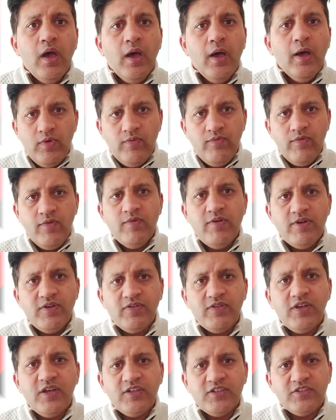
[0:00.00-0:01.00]
We will
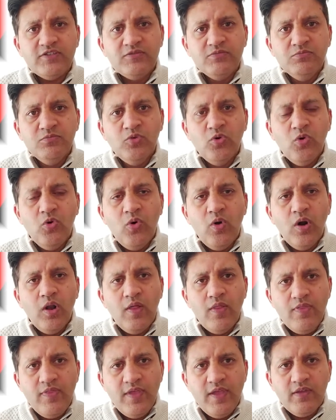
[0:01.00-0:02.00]
discuss more
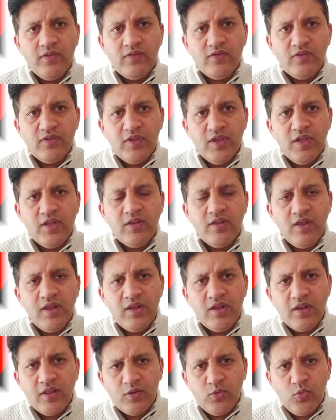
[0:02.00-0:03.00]
this in
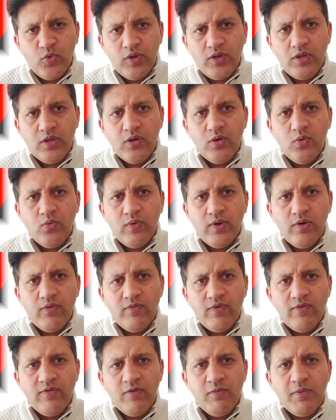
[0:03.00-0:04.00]
another video where
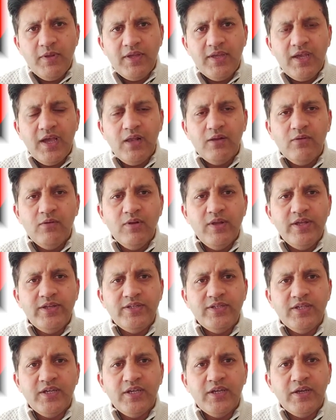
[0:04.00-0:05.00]
we will be
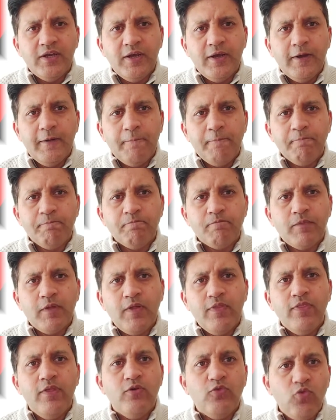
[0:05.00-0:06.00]
calculating
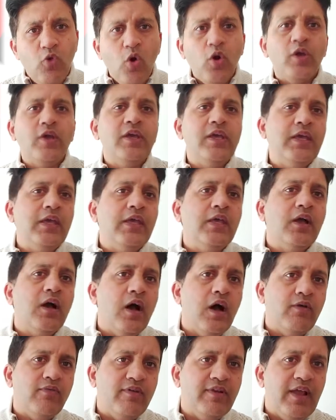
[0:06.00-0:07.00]
the ROCE
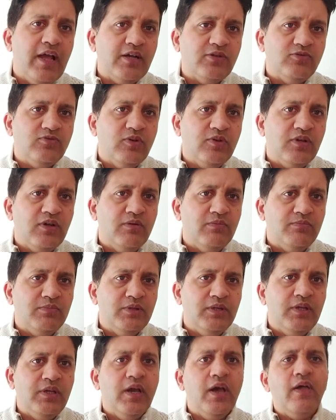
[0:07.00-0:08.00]
of an actual
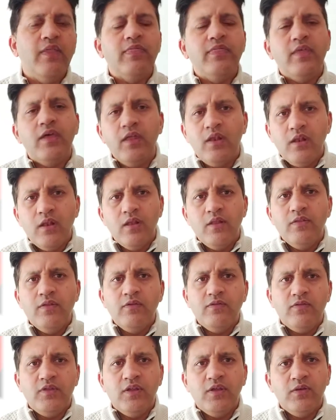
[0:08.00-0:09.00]
company, and then
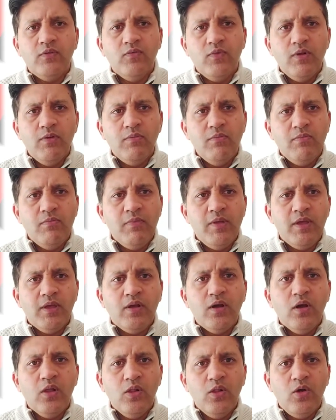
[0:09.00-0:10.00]
this thing will make
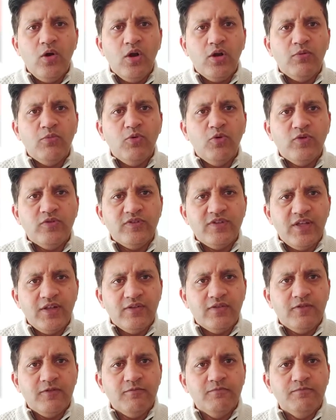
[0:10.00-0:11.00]
a lot more
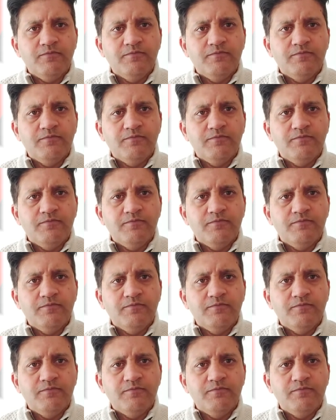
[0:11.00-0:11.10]
sense.